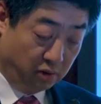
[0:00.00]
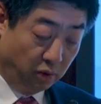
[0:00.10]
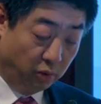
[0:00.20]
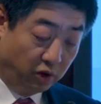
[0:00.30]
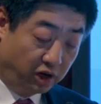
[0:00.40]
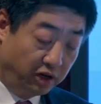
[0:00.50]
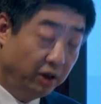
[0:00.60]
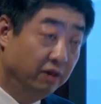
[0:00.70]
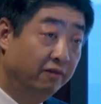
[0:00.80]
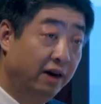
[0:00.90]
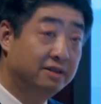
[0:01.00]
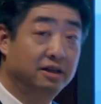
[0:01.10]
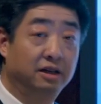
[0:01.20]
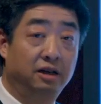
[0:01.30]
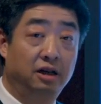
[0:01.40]
We will keep
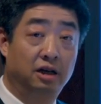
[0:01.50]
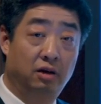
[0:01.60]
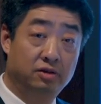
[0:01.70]
investing in our